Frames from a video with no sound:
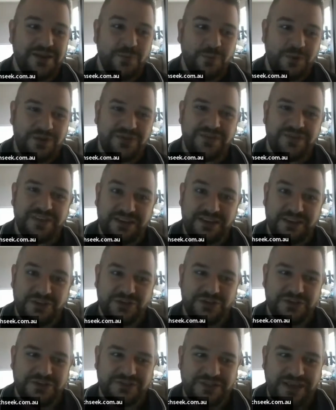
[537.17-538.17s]
with the
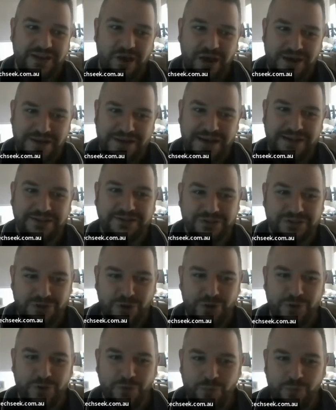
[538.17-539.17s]
technician and say, I need to
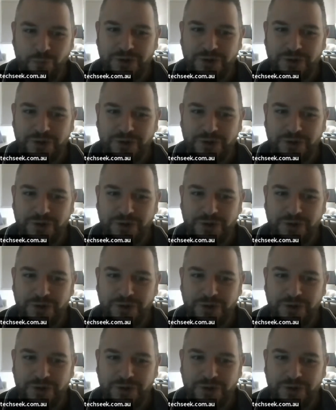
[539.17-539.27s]
know